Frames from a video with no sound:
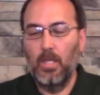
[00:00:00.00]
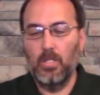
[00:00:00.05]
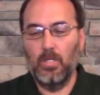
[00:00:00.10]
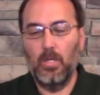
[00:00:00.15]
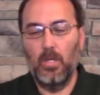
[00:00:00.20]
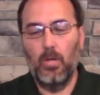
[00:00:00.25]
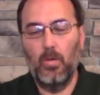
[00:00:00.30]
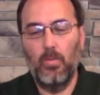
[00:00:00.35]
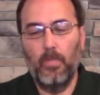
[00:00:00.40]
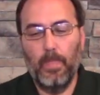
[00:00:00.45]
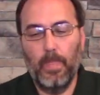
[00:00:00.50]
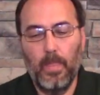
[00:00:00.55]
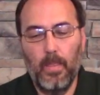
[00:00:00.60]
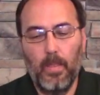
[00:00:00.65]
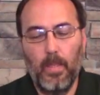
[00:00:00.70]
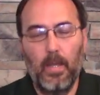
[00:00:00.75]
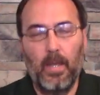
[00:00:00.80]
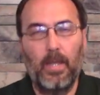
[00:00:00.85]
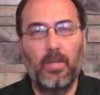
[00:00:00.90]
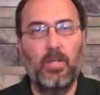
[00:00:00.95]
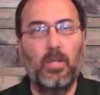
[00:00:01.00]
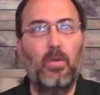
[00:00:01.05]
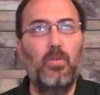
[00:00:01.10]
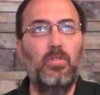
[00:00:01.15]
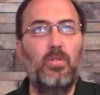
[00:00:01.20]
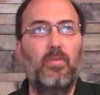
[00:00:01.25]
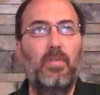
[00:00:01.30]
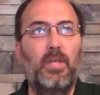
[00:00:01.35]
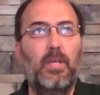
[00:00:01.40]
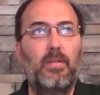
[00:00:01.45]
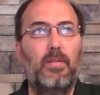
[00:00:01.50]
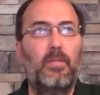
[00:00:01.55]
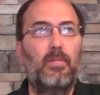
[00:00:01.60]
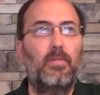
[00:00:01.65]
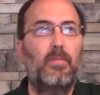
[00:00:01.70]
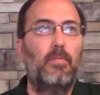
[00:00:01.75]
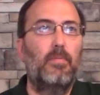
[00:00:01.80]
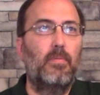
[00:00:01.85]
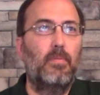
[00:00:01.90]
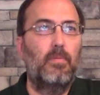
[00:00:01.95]
So I told you that,
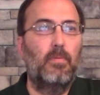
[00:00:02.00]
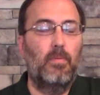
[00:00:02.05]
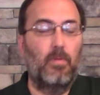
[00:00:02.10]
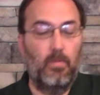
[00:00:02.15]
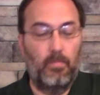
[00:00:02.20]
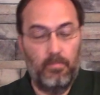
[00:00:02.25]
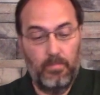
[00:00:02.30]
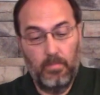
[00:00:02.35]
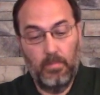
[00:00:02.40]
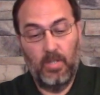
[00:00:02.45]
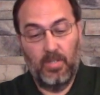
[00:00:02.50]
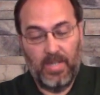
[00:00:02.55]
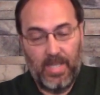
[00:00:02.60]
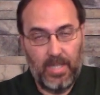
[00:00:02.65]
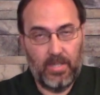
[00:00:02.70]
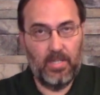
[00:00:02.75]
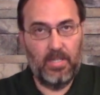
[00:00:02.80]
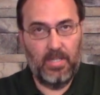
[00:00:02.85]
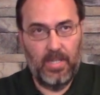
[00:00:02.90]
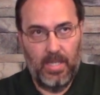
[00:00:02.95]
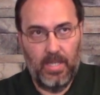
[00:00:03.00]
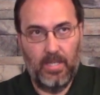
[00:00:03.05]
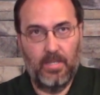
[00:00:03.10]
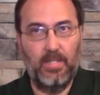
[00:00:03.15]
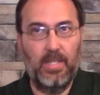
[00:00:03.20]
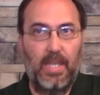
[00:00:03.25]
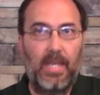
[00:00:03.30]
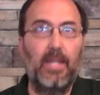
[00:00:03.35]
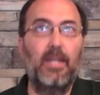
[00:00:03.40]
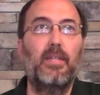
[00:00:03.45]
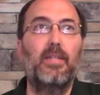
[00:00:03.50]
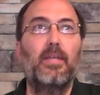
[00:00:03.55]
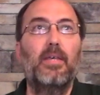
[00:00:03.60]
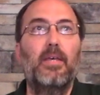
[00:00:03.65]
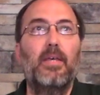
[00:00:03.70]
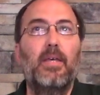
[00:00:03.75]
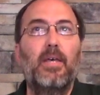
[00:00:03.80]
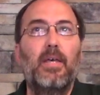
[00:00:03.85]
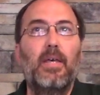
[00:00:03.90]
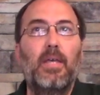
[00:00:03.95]
or the text says that,
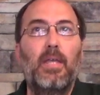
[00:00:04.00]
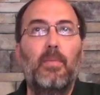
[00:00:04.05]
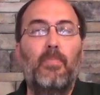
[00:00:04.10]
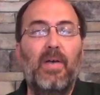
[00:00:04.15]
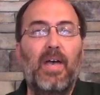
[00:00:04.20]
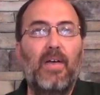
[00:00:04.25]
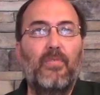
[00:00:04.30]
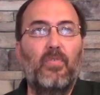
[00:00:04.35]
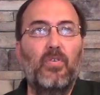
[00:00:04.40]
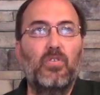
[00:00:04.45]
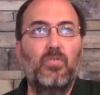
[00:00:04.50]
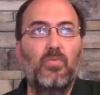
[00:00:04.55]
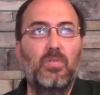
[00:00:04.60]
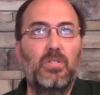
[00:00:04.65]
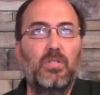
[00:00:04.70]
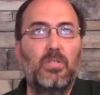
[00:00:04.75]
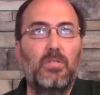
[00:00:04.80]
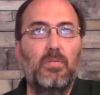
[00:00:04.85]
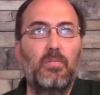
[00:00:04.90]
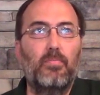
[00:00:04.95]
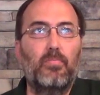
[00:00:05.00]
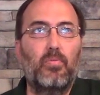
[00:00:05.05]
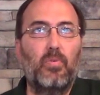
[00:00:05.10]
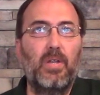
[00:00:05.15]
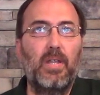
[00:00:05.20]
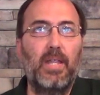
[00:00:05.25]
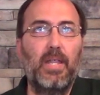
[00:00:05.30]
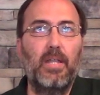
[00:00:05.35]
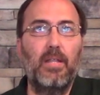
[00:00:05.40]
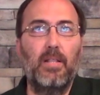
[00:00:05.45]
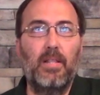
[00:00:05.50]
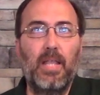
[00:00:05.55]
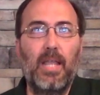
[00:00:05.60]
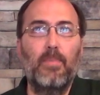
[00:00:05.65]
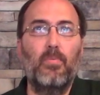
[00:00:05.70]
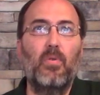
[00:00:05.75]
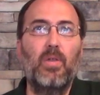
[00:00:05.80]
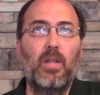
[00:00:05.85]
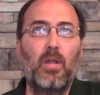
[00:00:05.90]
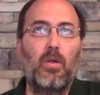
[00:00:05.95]
Epaphras was praying,
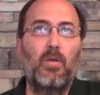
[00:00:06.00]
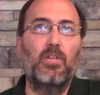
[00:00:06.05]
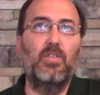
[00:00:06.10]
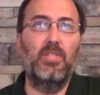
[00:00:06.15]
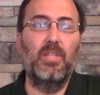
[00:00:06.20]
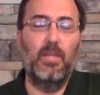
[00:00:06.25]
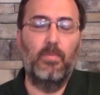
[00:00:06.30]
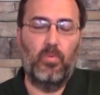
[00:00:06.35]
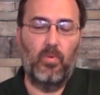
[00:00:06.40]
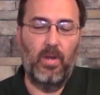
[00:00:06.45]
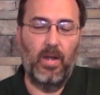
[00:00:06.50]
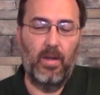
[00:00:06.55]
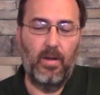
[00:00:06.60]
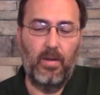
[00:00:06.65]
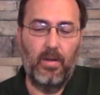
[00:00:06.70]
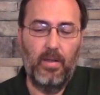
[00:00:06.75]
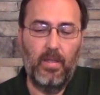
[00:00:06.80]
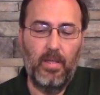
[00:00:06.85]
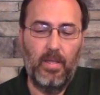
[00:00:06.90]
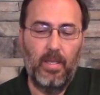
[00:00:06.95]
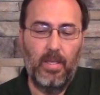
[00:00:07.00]
laboring earnestly in prayer.